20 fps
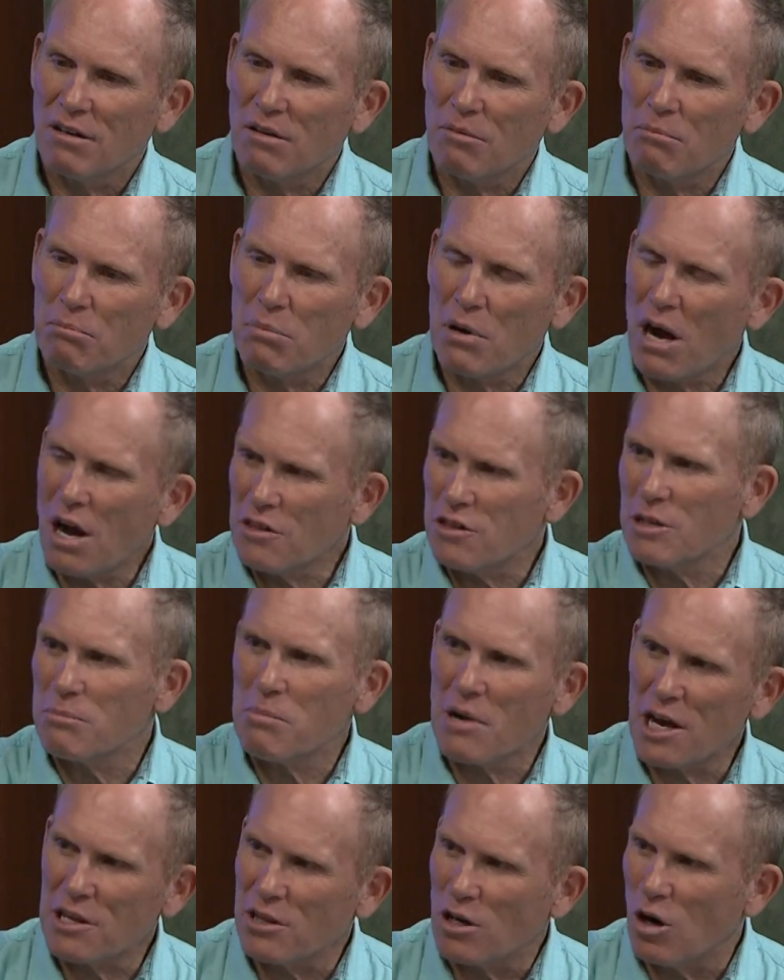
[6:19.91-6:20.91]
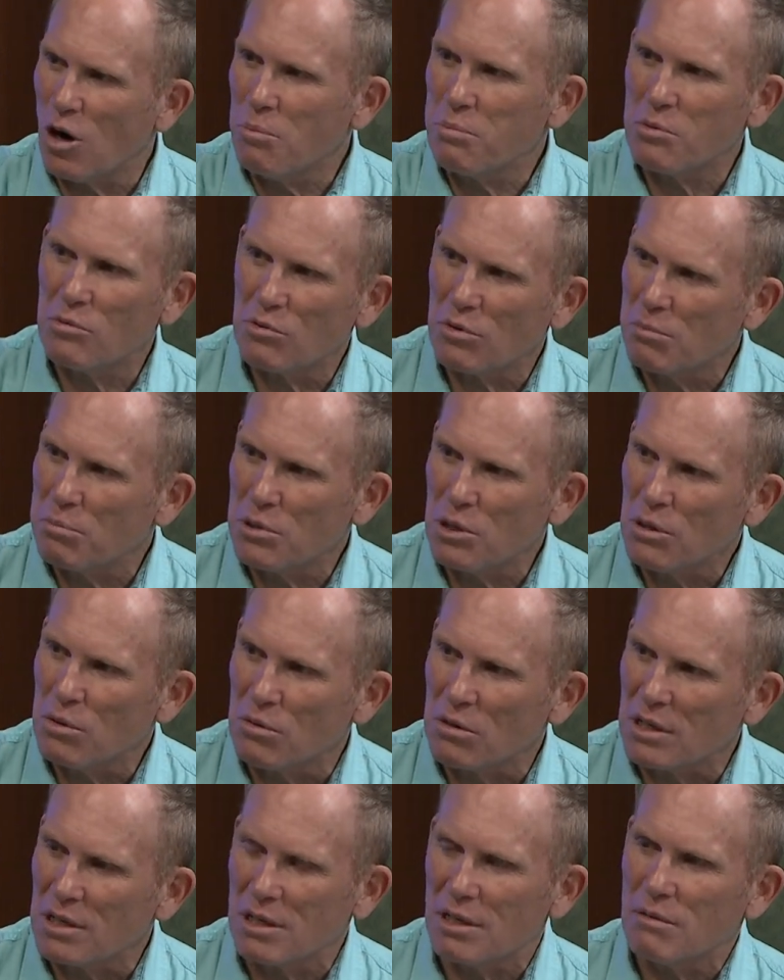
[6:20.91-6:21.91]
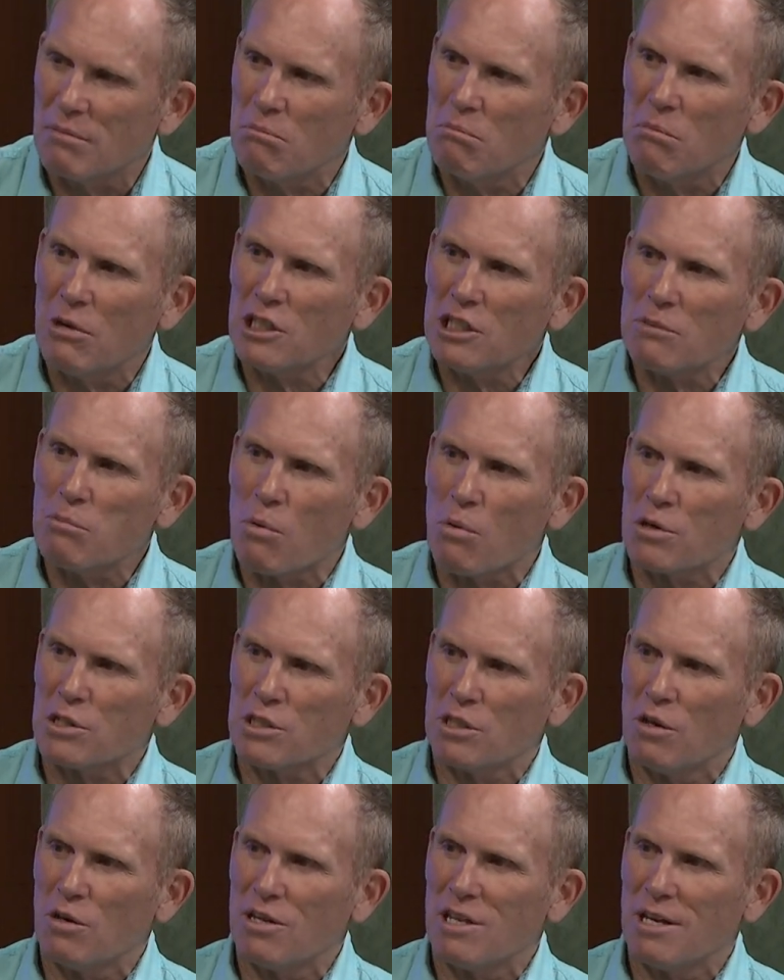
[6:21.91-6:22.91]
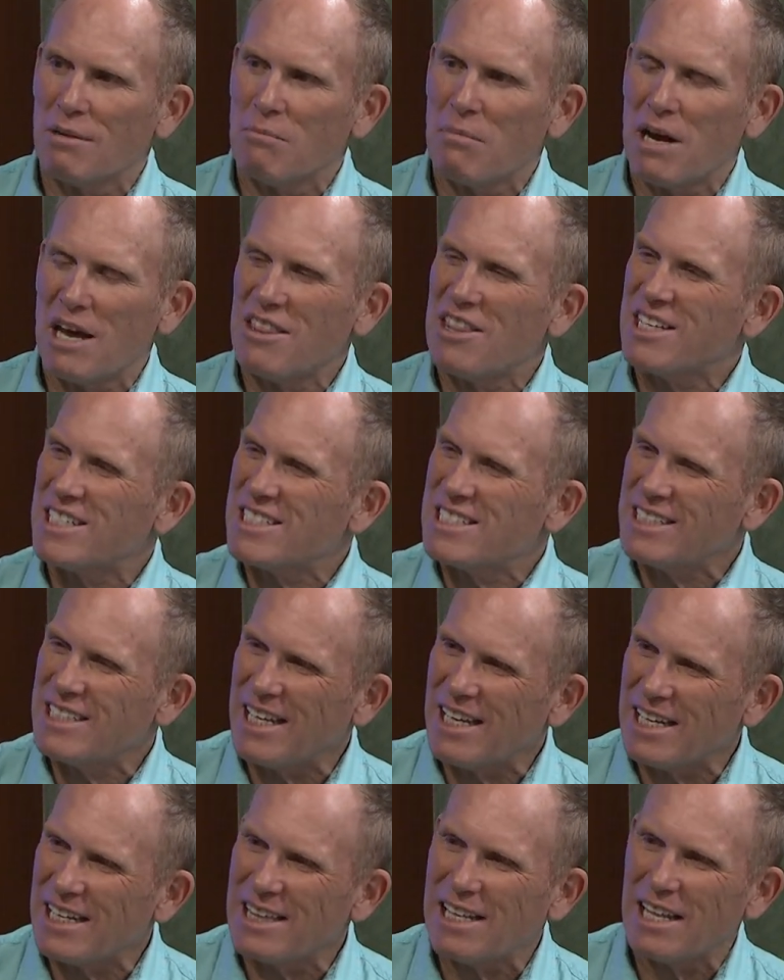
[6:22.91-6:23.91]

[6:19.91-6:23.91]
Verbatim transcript: bothered by the open rebuke much more so than by the sin